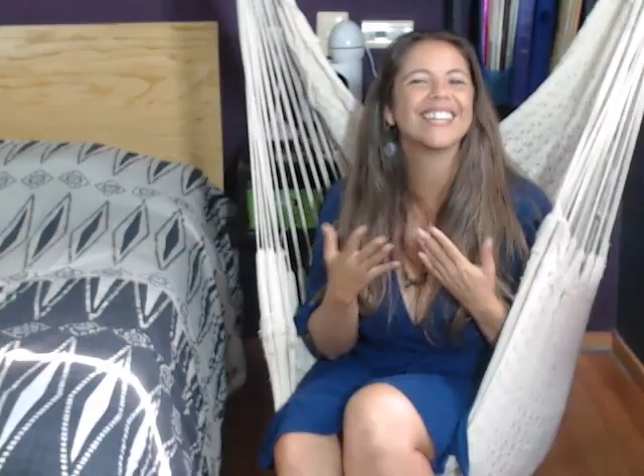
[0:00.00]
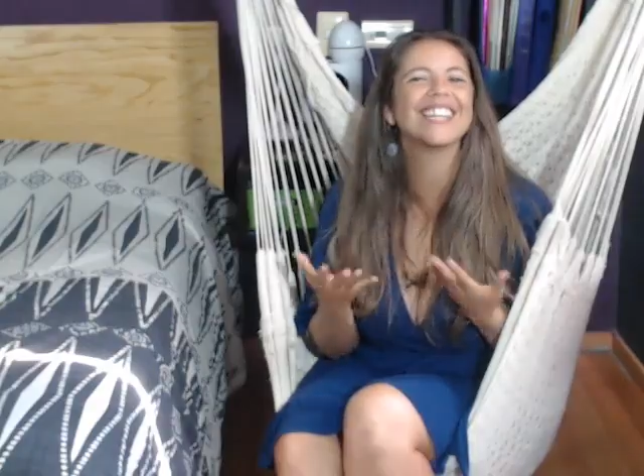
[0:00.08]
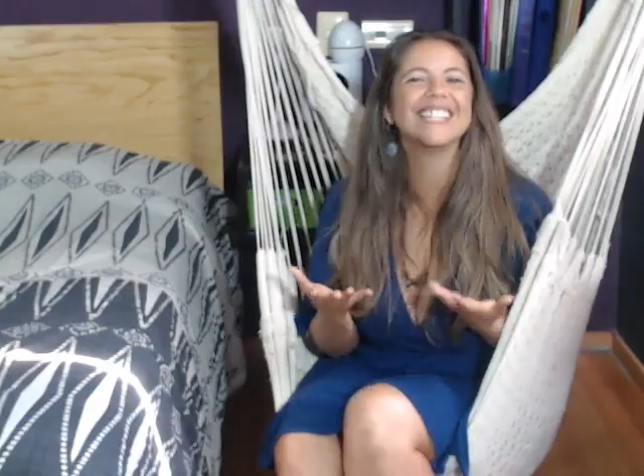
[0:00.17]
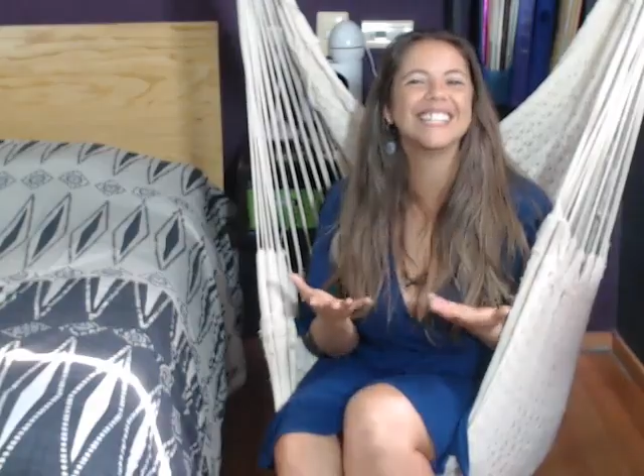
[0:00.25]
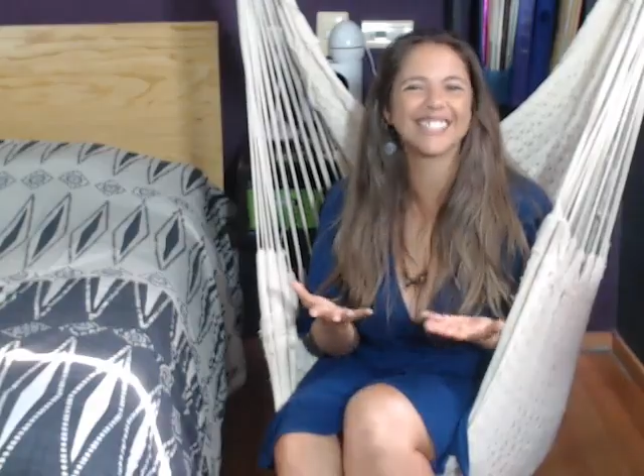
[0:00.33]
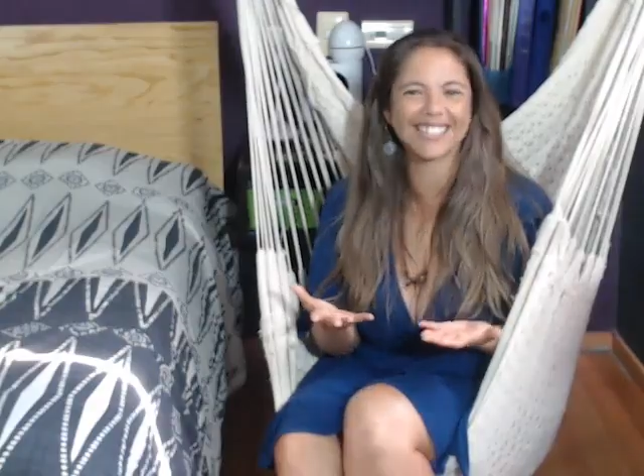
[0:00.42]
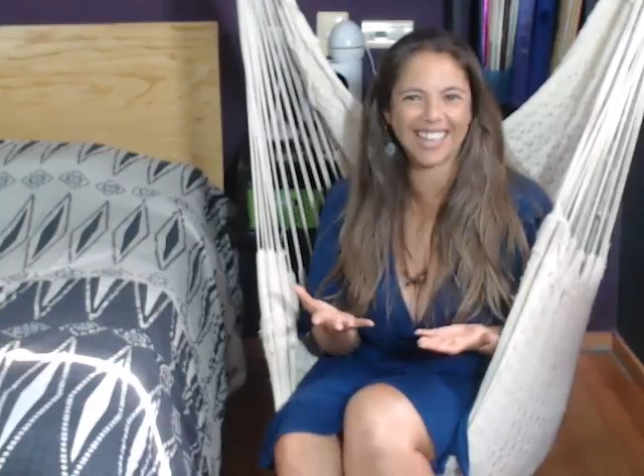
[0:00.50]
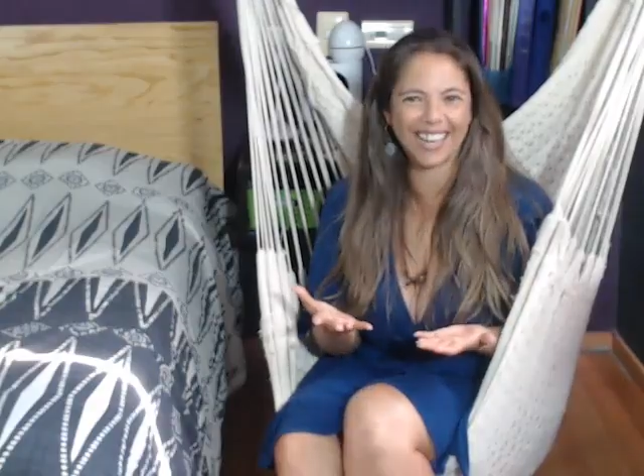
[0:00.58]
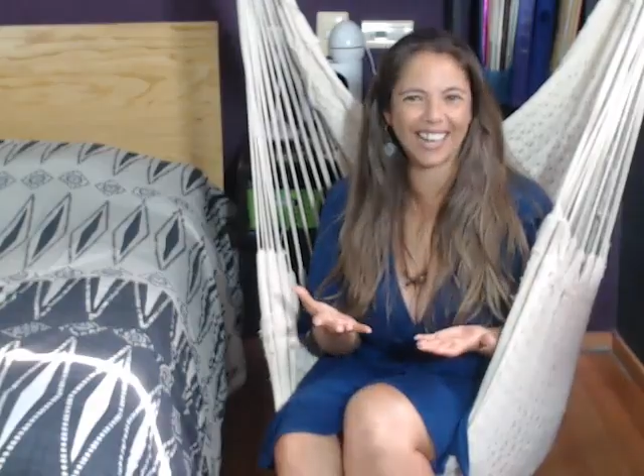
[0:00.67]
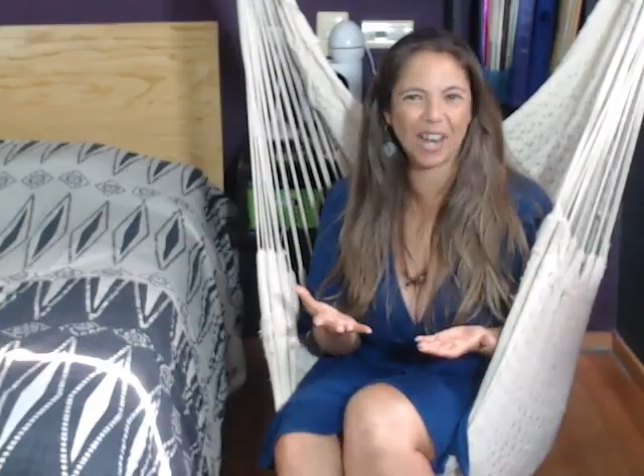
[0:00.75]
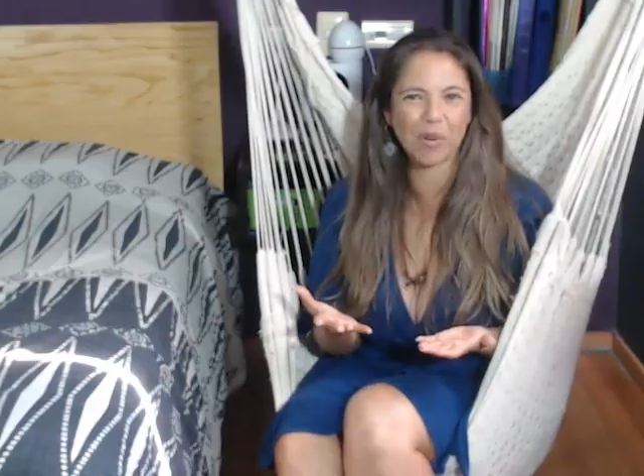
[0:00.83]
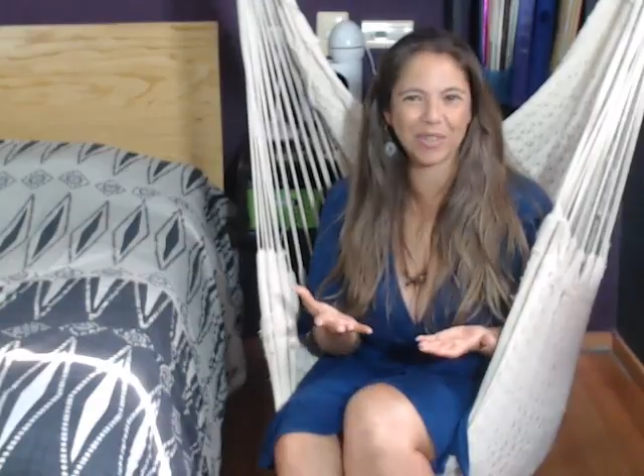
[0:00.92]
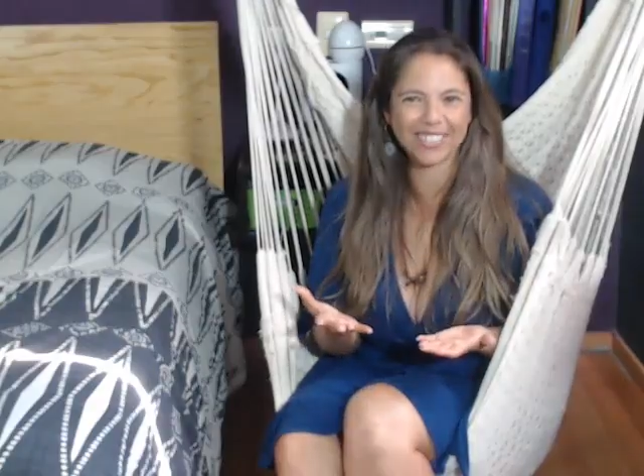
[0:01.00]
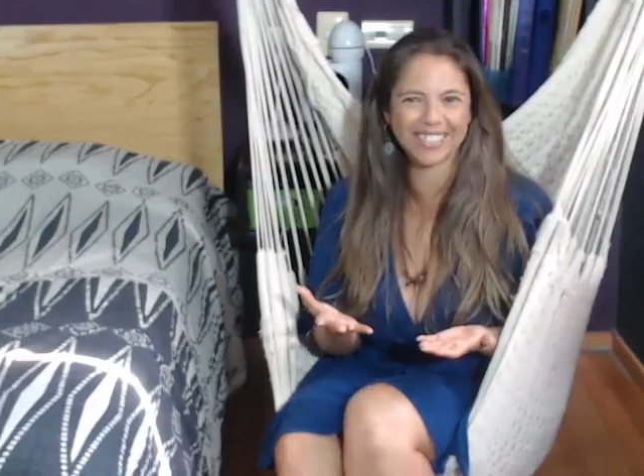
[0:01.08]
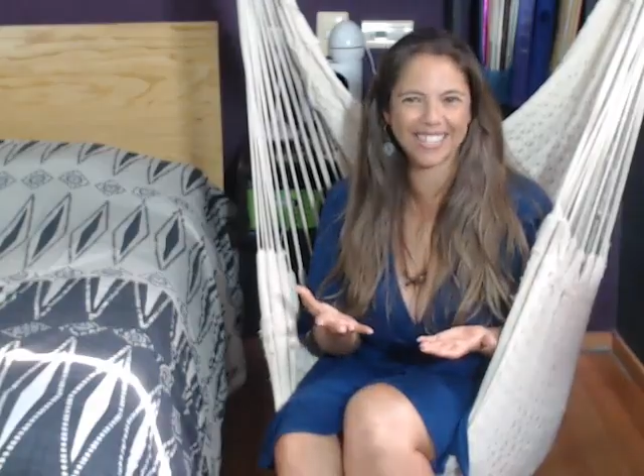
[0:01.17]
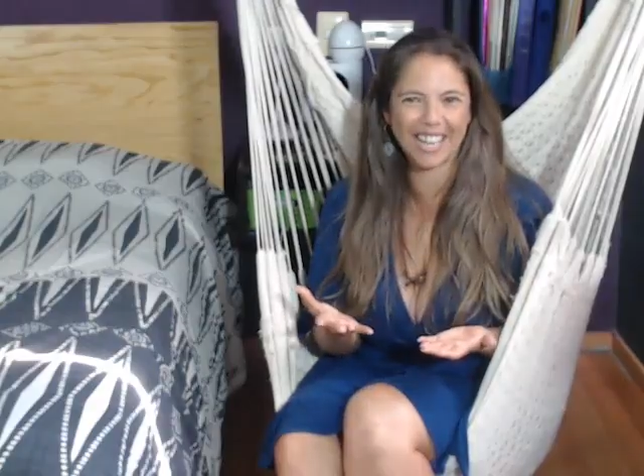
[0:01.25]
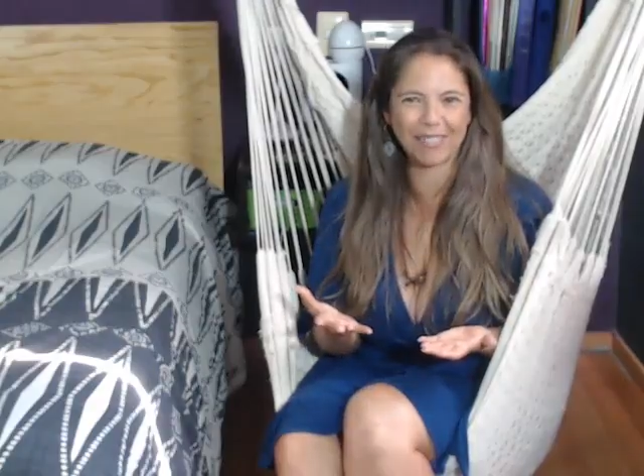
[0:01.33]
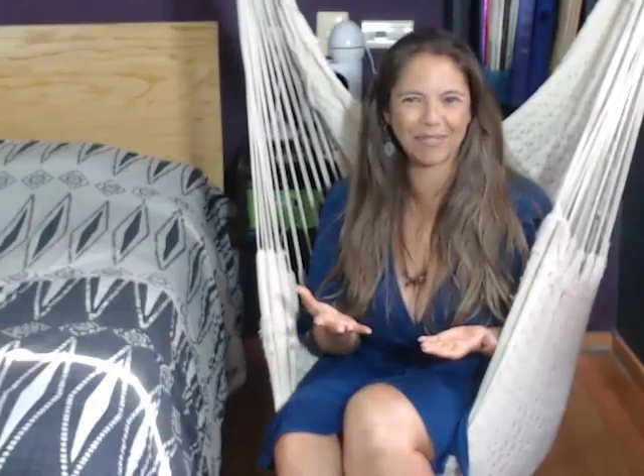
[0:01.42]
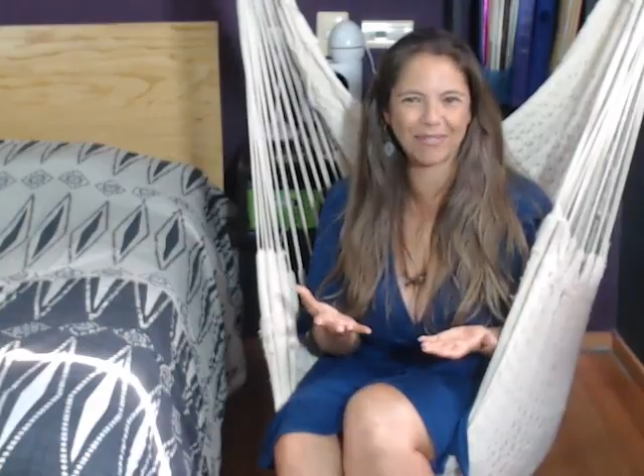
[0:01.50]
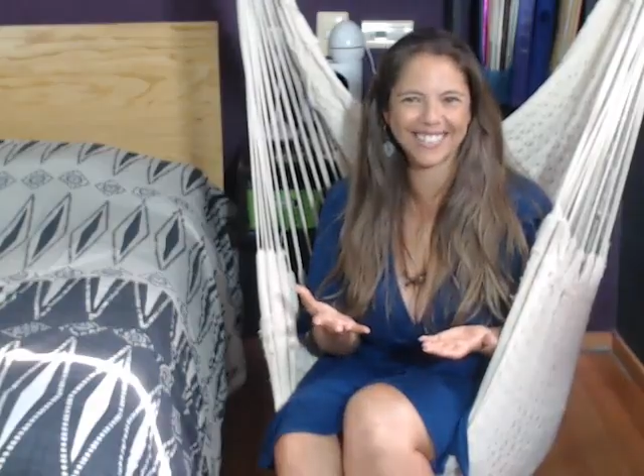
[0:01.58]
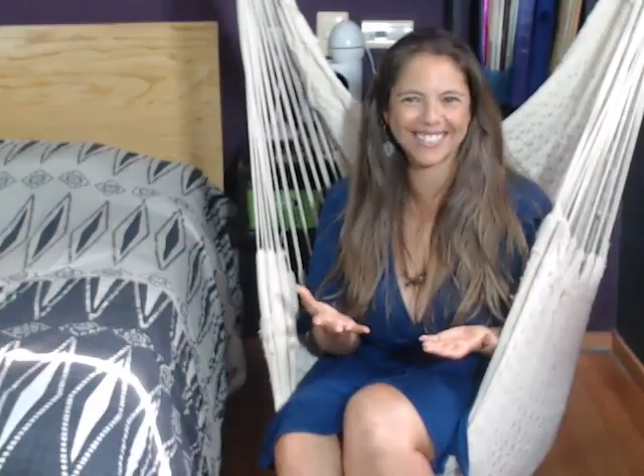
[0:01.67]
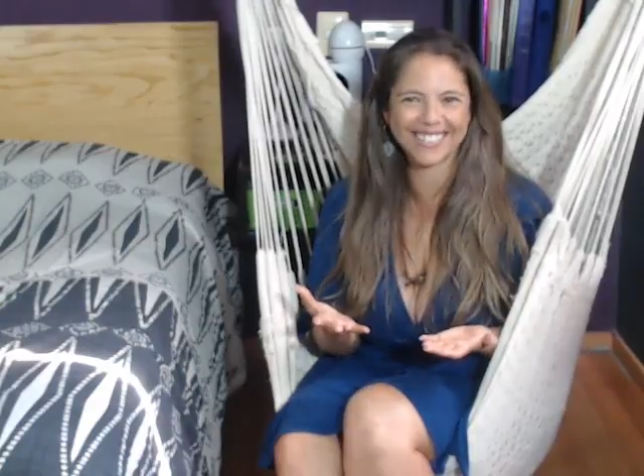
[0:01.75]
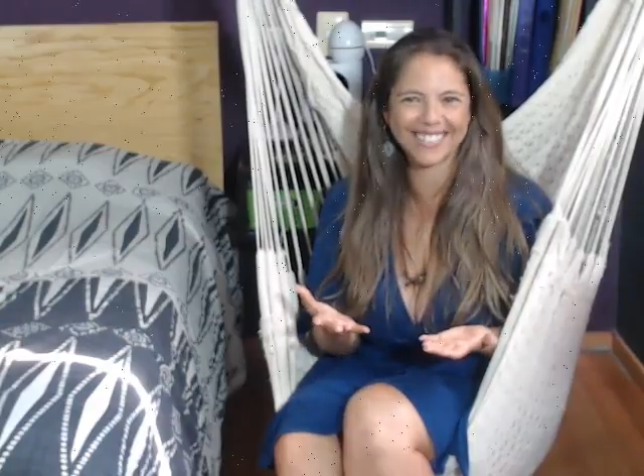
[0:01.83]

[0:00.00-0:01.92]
inside ourselves.